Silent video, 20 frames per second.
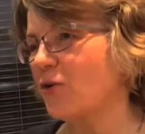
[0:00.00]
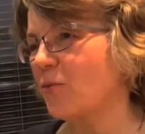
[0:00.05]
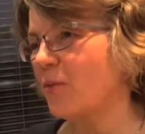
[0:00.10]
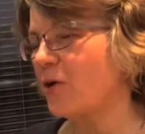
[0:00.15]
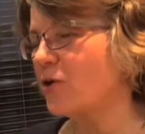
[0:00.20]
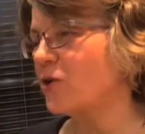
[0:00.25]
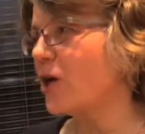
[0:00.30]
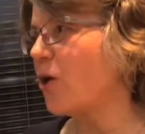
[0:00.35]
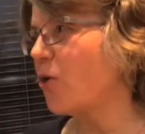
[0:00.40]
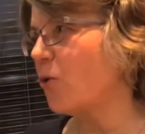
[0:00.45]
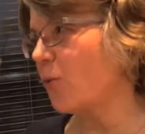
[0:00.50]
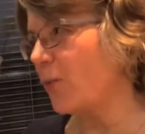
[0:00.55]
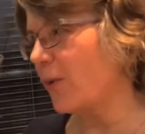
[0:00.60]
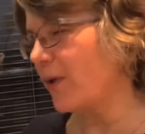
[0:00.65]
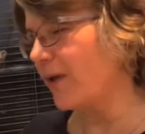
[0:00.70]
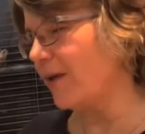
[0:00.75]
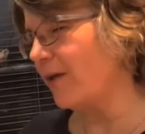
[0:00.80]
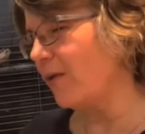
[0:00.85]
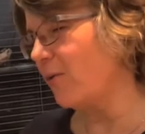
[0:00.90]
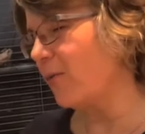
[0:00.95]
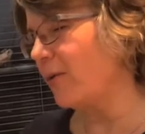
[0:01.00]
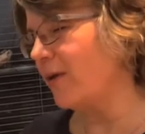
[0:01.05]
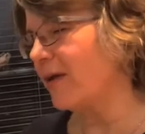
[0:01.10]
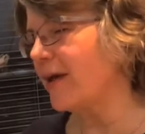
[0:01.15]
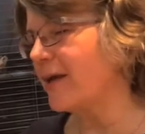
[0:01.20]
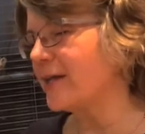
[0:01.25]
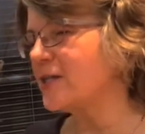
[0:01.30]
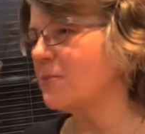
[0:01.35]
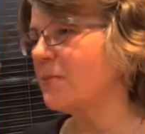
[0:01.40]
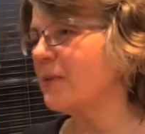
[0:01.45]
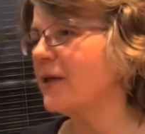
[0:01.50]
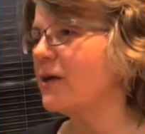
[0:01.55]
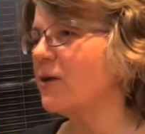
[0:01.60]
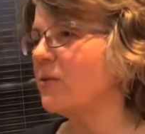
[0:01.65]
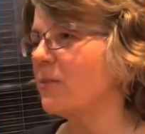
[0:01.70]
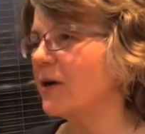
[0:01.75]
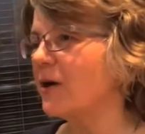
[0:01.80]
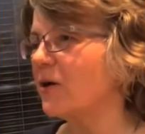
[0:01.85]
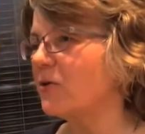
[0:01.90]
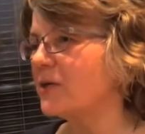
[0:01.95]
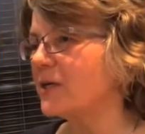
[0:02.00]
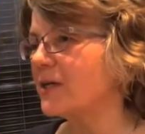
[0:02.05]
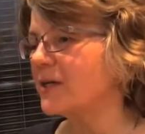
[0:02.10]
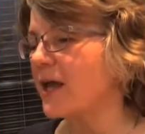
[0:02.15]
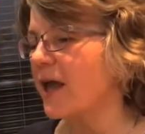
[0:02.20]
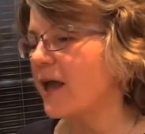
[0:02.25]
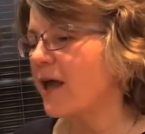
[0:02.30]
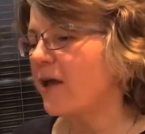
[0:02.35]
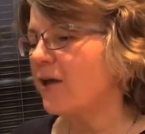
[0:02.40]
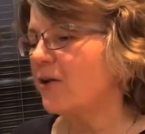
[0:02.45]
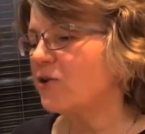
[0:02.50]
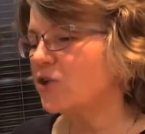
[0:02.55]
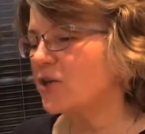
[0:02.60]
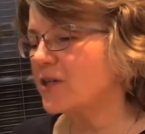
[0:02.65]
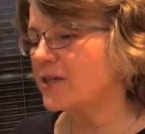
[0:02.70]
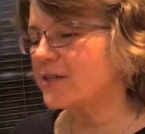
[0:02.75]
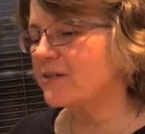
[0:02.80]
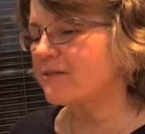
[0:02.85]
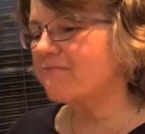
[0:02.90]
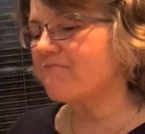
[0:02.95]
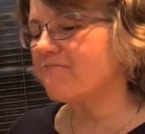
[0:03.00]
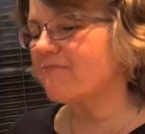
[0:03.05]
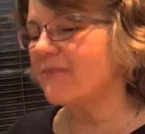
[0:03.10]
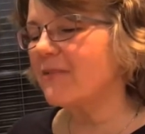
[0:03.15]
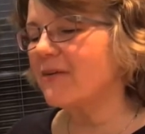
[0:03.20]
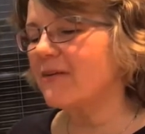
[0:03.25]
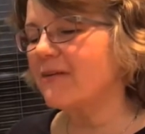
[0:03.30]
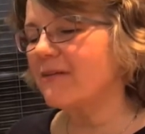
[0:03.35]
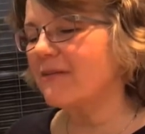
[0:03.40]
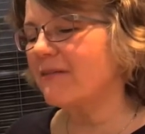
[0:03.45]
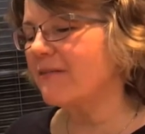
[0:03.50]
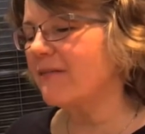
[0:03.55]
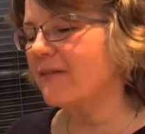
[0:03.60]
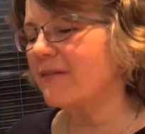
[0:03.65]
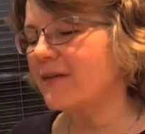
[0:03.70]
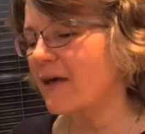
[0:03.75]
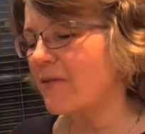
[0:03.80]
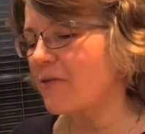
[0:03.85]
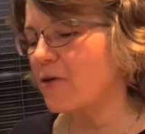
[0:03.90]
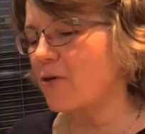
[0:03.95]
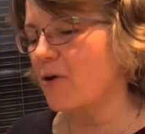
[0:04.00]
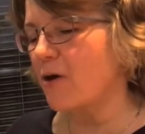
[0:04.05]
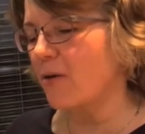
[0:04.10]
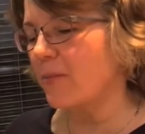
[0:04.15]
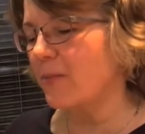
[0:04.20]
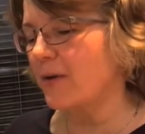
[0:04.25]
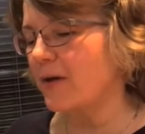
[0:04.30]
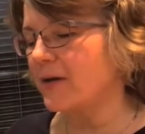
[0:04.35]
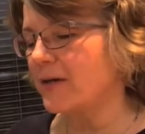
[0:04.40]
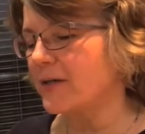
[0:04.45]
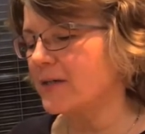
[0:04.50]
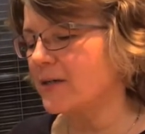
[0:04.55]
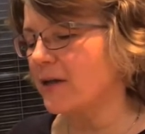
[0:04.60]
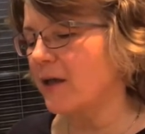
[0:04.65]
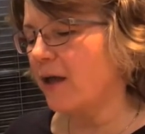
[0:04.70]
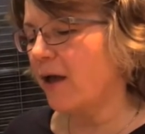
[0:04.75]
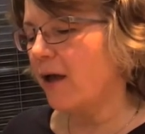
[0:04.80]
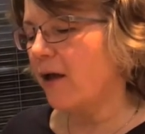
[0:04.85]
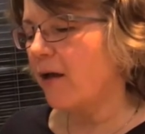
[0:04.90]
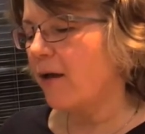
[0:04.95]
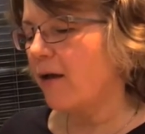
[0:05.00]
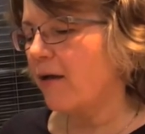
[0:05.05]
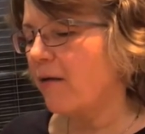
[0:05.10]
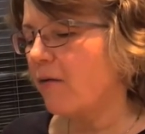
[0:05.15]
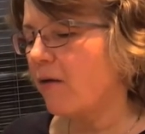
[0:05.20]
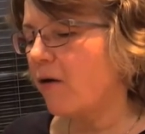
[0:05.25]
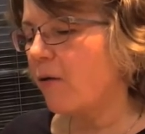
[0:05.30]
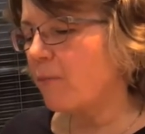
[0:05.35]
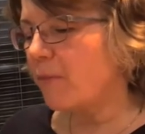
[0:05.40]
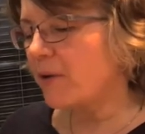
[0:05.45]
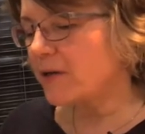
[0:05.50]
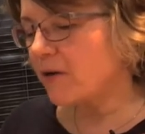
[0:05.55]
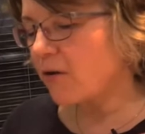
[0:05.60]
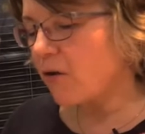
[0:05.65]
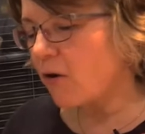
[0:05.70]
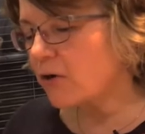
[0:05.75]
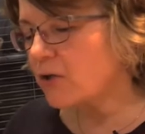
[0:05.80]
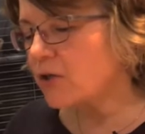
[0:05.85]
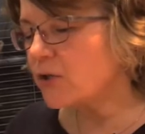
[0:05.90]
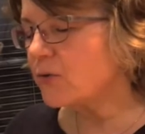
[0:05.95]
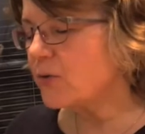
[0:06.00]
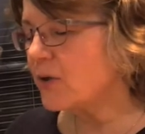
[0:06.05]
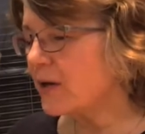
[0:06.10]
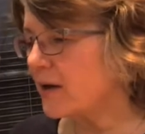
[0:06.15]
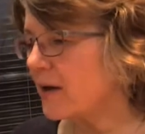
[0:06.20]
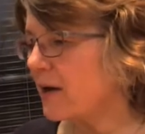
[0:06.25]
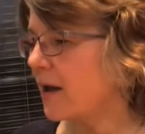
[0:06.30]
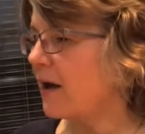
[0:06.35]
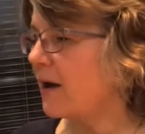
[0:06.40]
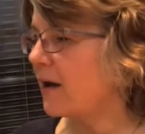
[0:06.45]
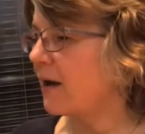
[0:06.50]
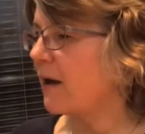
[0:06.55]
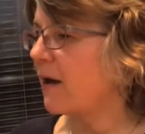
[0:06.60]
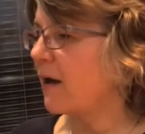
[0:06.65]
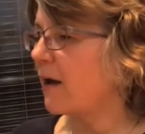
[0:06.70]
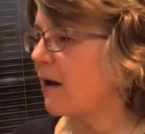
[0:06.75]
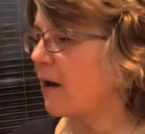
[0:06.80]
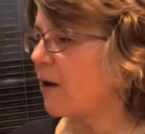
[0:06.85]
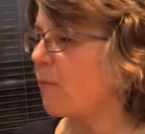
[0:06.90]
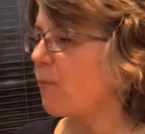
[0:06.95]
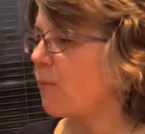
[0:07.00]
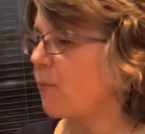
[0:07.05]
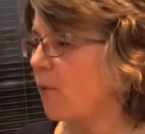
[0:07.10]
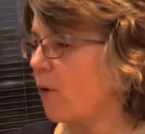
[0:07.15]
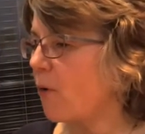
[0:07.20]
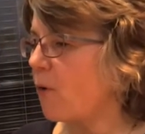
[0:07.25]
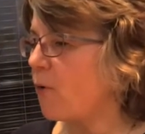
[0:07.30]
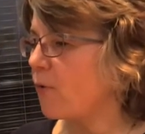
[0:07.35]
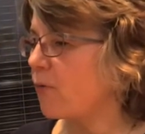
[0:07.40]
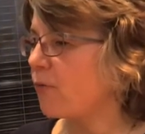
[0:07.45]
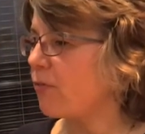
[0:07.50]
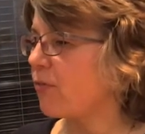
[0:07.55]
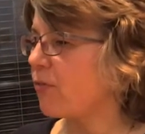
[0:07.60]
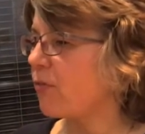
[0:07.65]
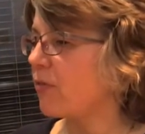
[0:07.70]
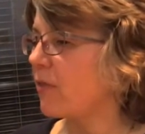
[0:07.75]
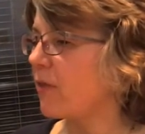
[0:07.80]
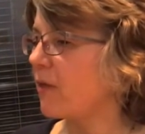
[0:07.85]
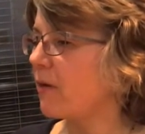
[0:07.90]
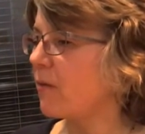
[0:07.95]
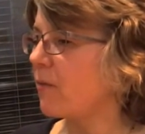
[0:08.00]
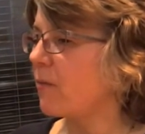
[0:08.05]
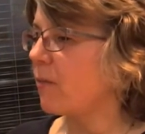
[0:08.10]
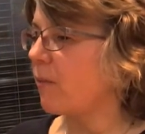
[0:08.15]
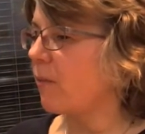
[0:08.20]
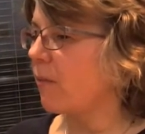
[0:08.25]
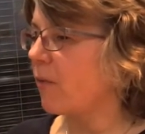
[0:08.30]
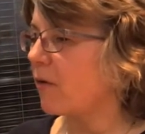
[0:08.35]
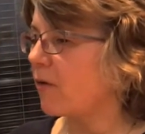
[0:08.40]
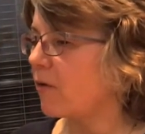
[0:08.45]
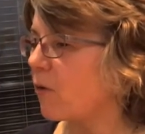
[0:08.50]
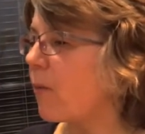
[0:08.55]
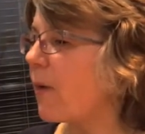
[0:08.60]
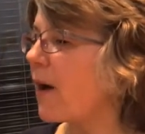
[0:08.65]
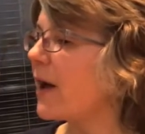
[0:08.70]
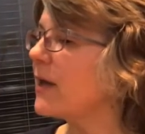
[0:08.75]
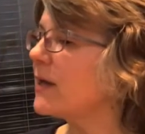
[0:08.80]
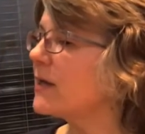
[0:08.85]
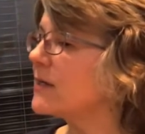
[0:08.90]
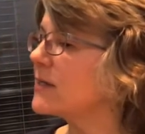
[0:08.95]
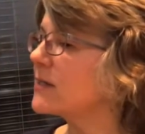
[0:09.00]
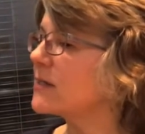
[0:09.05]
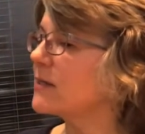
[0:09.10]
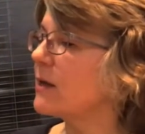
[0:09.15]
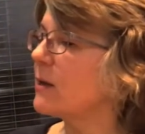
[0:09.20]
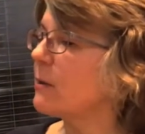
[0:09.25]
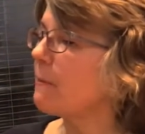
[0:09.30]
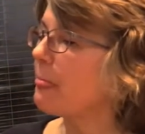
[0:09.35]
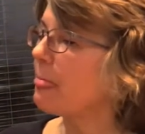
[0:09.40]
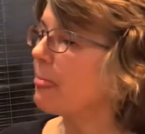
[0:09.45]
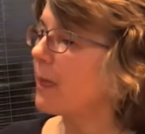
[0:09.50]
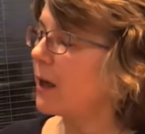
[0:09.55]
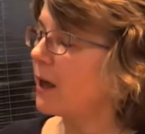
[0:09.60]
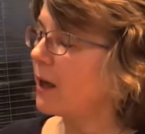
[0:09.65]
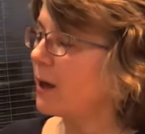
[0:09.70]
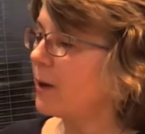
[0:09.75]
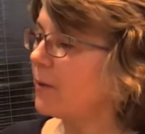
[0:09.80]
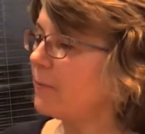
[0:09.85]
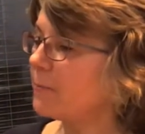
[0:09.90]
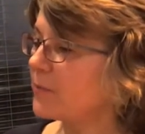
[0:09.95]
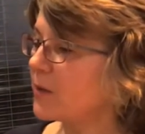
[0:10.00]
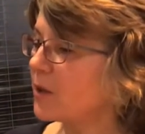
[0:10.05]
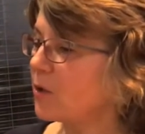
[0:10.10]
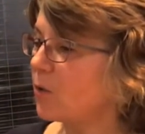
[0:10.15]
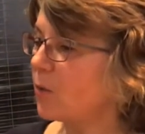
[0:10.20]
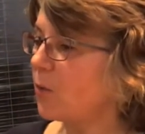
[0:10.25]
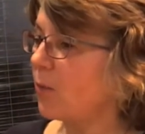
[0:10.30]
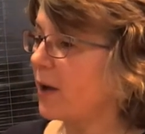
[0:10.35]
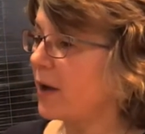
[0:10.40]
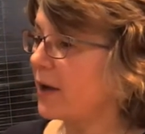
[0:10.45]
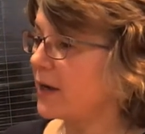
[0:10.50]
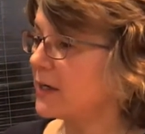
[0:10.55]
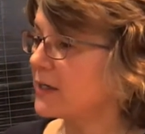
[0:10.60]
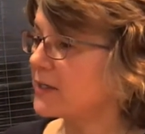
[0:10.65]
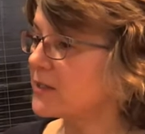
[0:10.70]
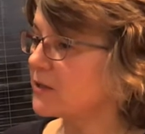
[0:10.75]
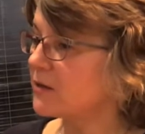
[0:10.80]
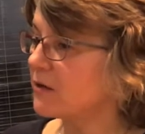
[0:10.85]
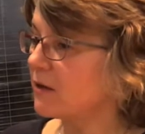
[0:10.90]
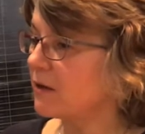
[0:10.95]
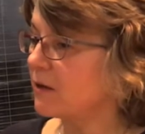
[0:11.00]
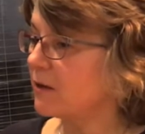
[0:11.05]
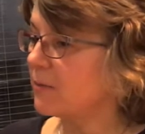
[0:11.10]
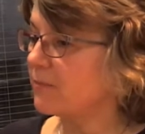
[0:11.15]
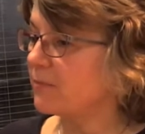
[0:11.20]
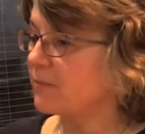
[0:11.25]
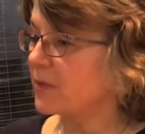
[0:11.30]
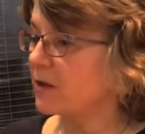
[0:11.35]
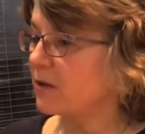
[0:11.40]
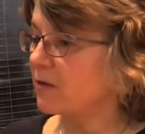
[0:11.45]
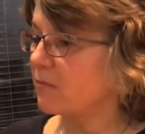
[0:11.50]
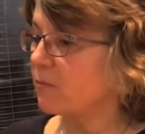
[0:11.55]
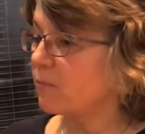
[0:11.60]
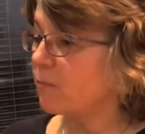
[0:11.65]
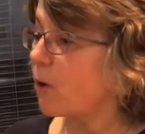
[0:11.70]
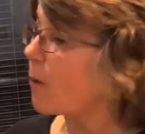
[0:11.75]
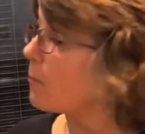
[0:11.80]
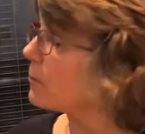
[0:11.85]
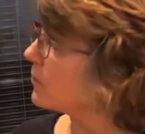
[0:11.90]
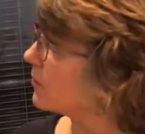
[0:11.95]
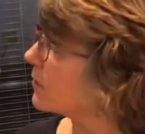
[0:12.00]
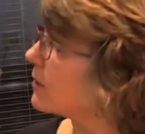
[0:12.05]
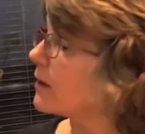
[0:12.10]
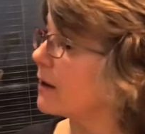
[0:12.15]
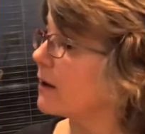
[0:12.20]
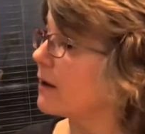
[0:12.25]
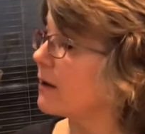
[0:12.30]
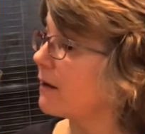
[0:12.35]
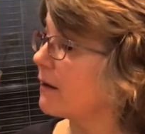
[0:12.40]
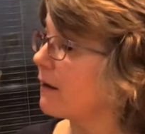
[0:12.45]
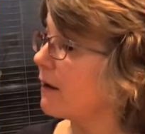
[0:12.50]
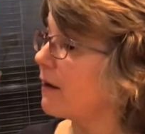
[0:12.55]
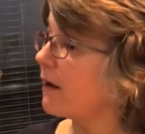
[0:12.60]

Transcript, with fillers: about how we, we can speak about it, just uh, another comment. Sure. But Otto and Lang are both quite, um, quite um, popular